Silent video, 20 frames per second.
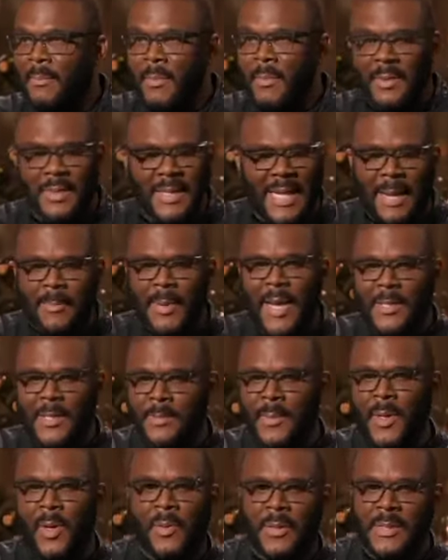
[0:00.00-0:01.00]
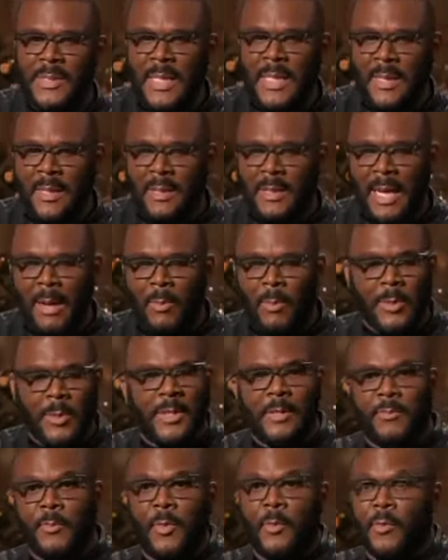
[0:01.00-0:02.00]
he's been a part of far more
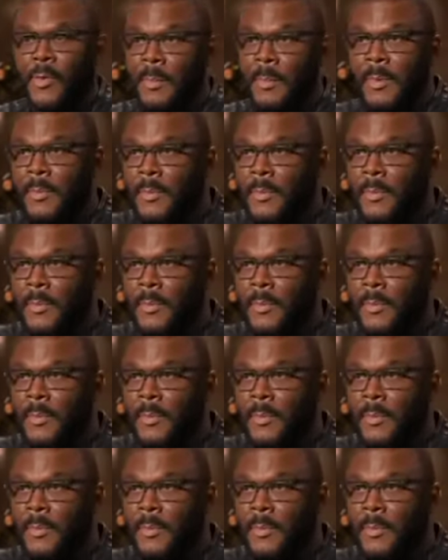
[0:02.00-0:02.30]
than just